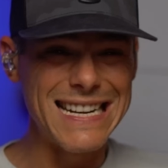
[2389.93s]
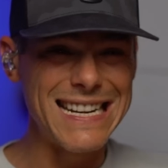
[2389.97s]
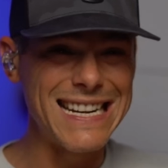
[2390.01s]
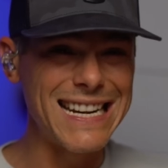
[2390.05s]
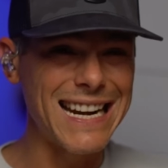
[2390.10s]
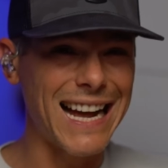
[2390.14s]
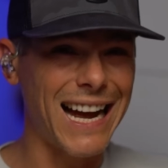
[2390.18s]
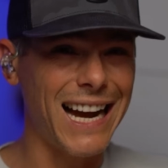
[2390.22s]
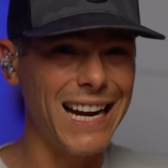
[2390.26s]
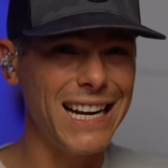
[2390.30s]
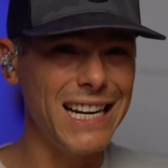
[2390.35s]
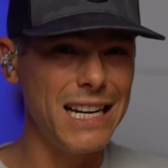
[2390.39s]

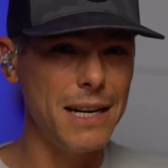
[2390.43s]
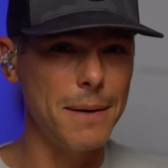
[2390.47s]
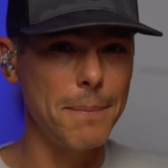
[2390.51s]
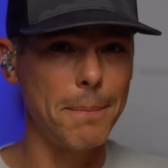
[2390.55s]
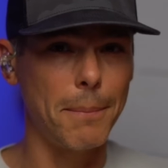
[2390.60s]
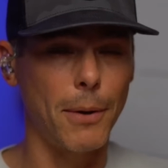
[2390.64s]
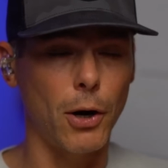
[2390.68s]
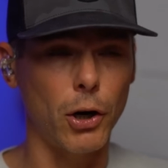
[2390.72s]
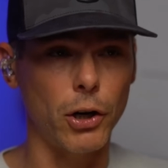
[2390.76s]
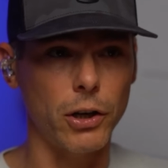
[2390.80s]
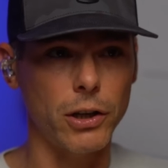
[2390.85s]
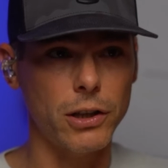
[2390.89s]
Nine
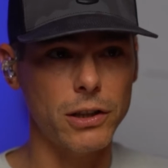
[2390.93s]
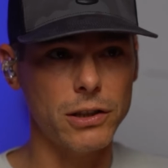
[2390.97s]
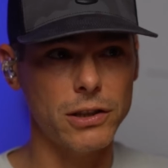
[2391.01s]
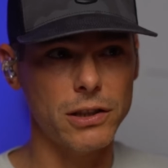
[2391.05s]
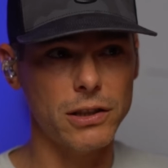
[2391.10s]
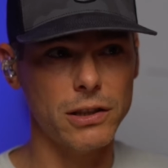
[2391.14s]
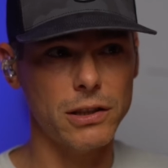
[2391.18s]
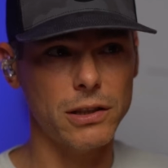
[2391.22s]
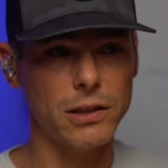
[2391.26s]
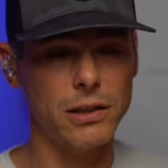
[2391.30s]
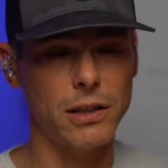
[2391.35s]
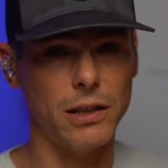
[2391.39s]

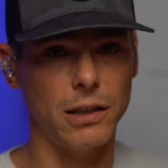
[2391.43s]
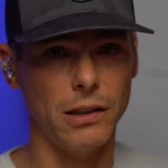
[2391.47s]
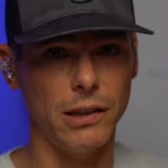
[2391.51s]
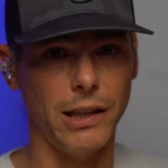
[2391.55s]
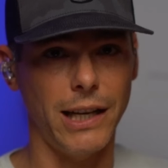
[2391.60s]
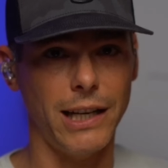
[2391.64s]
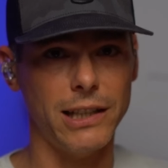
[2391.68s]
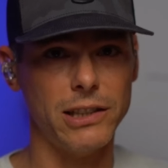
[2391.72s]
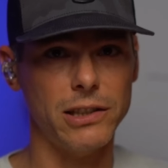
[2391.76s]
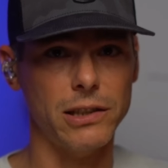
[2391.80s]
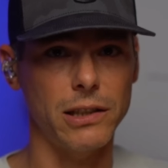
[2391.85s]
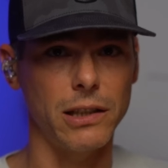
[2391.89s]
Marks
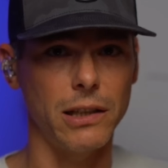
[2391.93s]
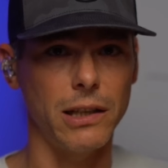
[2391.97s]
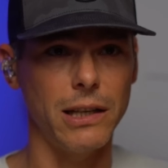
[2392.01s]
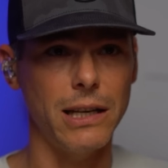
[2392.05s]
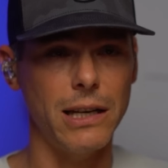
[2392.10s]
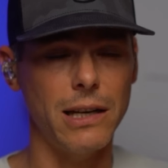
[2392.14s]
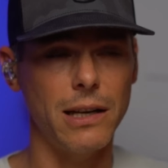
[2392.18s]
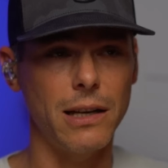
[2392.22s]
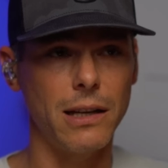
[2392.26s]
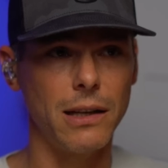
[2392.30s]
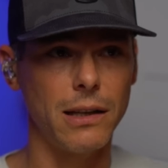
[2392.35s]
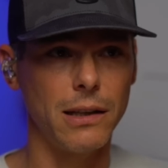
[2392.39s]
collection.
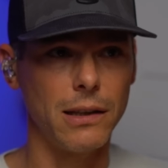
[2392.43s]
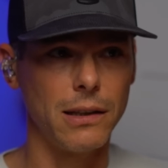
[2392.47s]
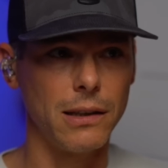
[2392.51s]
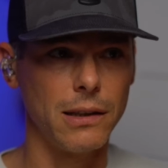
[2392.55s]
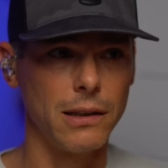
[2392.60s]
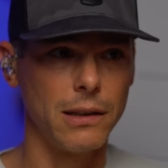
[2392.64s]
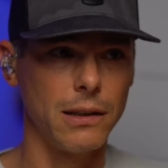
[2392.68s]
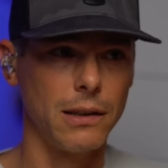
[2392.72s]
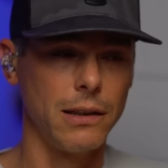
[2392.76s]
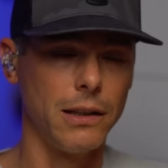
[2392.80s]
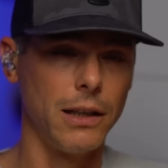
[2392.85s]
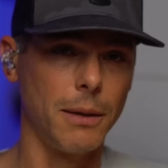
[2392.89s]

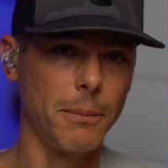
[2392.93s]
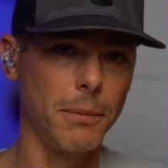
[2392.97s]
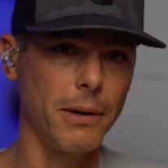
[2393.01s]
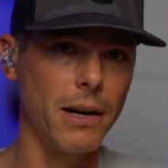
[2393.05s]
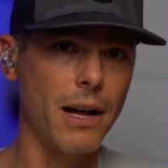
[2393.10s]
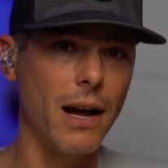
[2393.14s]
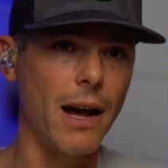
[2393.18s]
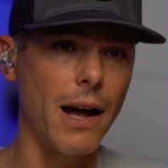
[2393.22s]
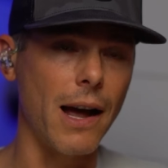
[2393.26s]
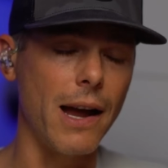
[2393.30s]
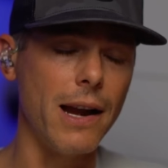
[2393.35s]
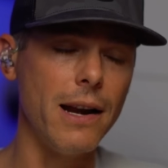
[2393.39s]
Number
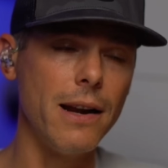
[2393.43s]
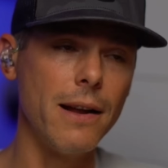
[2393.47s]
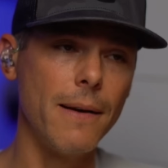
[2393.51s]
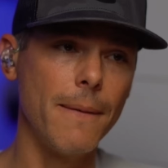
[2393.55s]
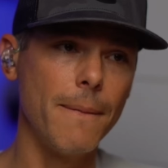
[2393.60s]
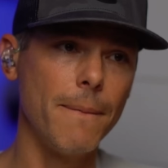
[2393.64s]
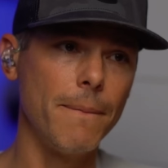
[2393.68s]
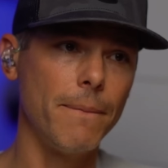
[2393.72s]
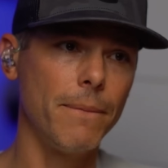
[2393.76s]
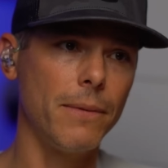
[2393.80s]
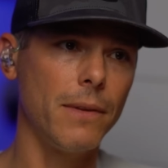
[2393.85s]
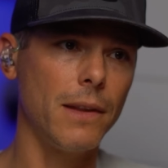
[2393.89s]
9,
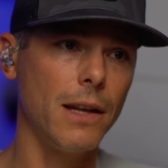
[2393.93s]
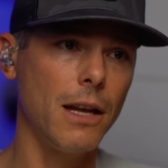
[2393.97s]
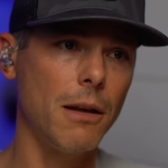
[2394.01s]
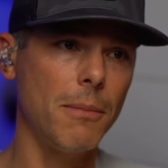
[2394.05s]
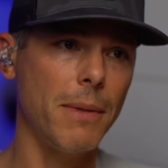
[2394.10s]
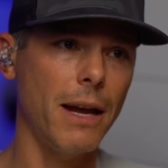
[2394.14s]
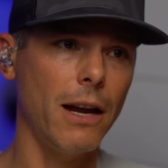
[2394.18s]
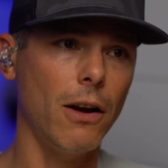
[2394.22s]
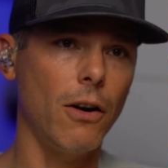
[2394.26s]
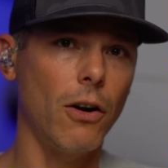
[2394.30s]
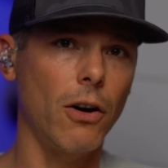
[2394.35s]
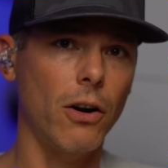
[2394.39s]

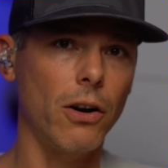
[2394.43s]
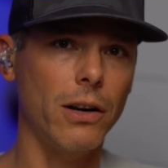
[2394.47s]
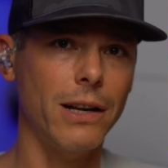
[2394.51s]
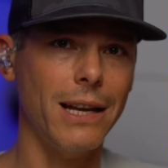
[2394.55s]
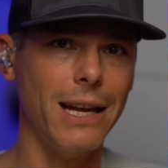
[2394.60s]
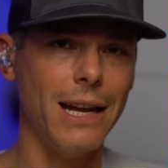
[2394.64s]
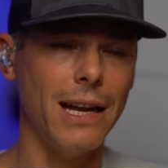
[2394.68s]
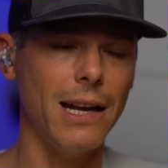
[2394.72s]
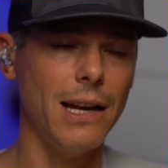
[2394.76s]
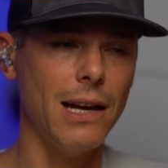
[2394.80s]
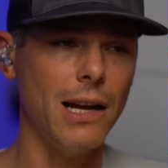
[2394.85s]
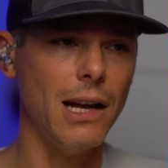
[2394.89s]

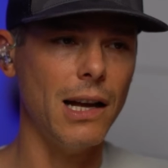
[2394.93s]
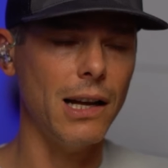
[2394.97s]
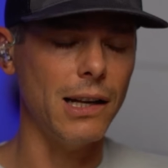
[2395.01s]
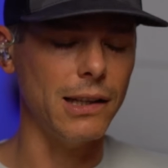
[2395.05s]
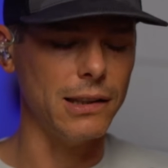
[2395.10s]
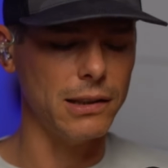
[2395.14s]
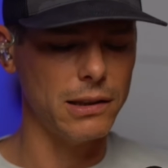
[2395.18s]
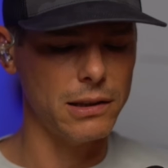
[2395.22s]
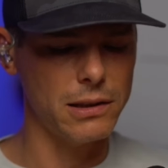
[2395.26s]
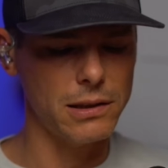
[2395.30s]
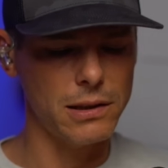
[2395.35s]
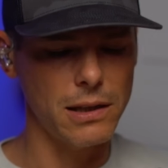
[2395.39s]

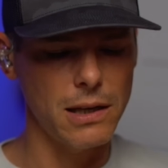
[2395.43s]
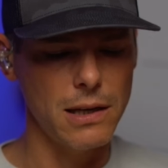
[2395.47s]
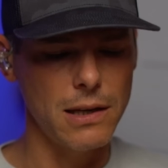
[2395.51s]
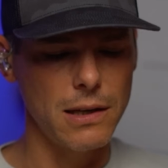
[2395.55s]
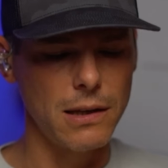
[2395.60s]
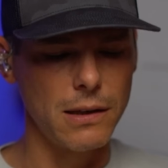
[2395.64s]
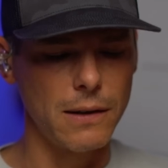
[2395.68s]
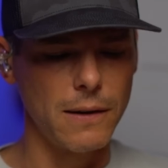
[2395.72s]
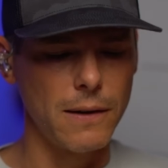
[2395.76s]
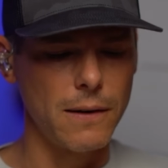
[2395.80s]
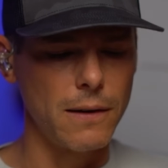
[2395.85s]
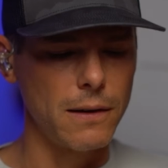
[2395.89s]
M-A-R-K-S.
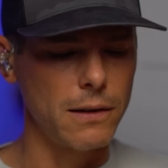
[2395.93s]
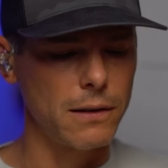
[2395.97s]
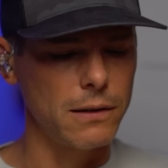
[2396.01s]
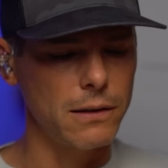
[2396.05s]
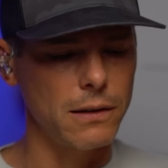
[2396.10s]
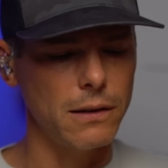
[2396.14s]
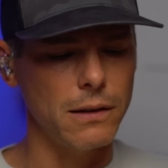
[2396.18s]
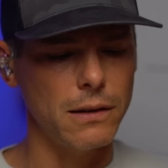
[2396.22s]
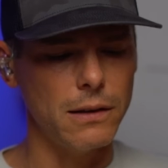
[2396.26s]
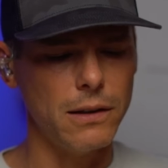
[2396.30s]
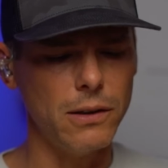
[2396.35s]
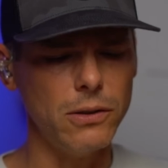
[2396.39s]

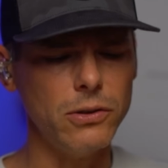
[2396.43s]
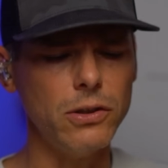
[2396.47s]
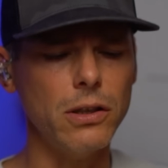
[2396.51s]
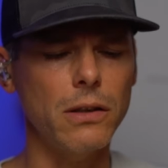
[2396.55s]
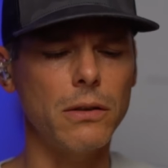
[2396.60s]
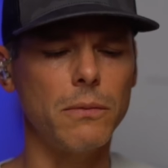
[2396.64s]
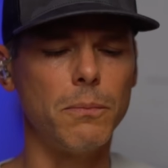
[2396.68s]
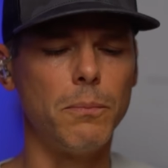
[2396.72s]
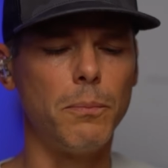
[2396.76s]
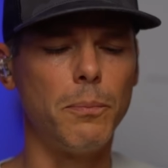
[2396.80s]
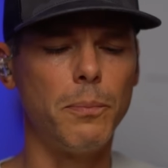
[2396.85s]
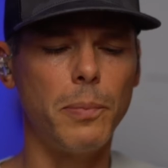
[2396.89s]
There's
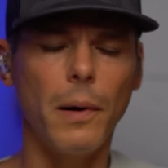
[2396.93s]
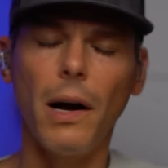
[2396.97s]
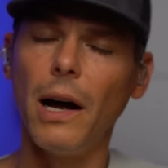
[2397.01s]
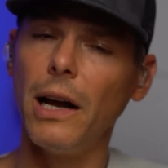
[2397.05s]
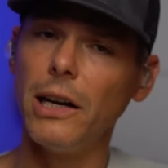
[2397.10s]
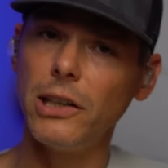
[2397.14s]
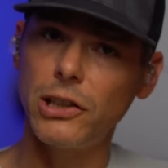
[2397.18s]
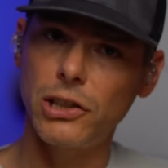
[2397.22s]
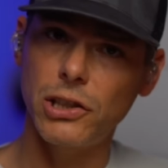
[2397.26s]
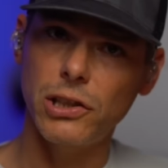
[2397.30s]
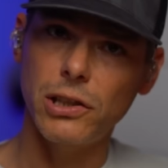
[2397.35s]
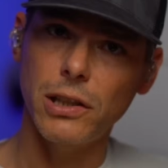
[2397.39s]
a
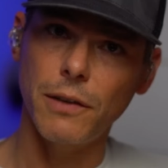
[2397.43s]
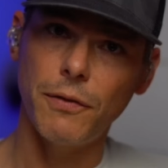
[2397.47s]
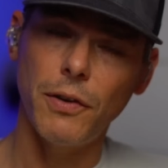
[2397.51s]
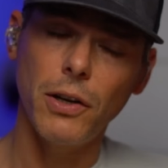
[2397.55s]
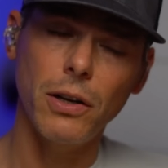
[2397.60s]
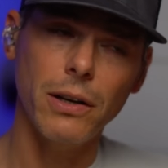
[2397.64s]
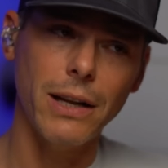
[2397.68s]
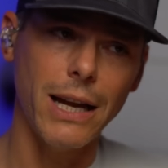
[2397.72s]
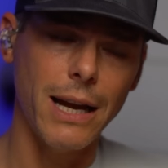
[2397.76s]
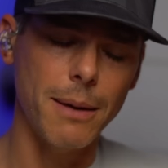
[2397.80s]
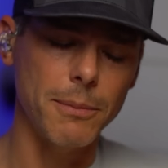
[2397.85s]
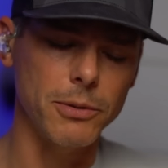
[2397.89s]
bunch. If
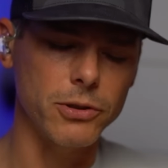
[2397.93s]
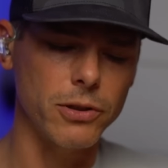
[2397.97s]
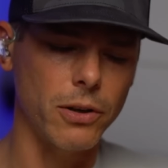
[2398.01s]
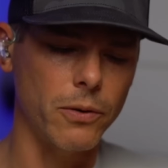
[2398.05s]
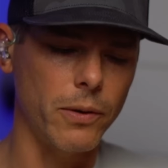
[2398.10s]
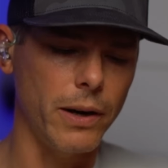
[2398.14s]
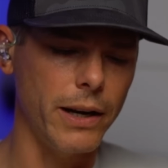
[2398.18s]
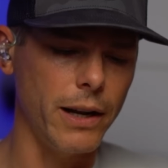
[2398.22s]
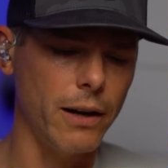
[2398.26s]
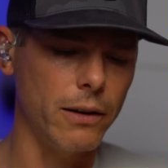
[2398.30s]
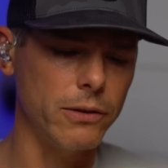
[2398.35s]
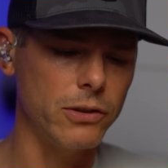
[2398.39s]
you go to
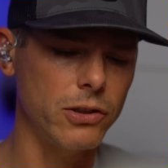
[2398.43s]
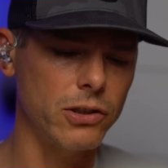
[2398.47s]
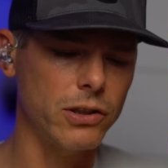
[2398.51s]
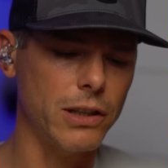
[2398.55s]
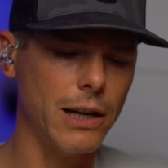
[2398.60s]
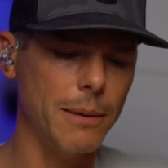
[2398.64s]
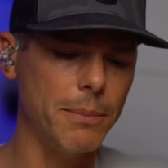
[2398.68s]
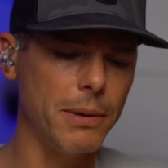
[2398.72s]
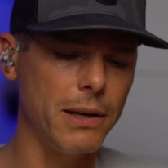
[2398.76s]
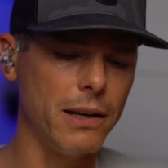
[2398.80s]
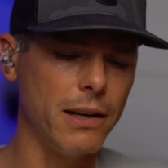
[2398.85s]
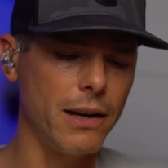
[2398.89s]
Amazon right now and
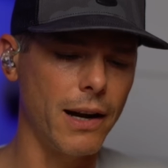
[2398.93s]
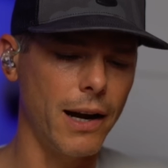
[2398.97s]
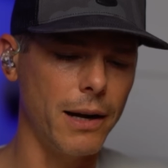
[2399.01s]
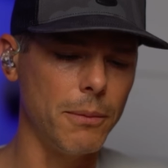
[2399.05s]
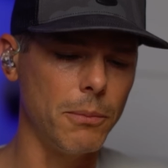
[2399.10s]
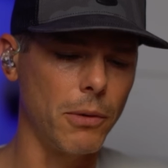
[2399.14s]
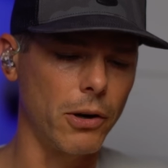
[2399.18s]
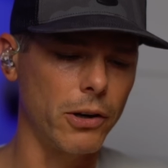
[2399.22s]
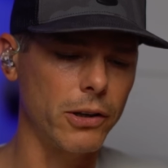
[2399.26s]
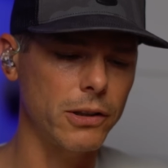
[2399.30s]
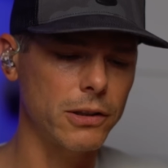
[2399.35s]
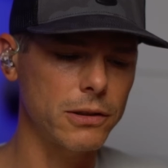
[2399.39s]
just type in
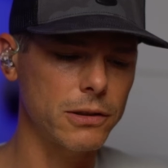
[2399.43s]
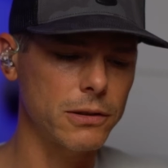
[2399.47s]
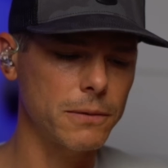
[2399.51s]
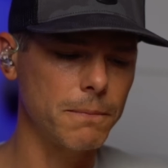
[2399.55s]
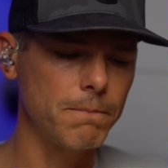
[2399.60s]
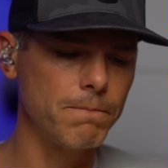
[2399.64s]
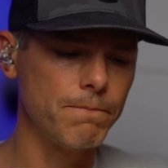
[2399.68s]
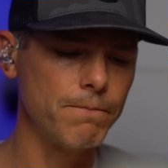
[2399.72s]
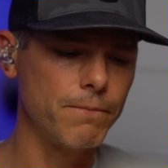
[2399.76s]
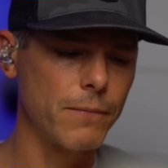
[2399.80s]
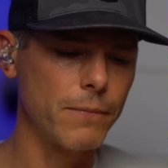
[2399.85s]
Nine Marks,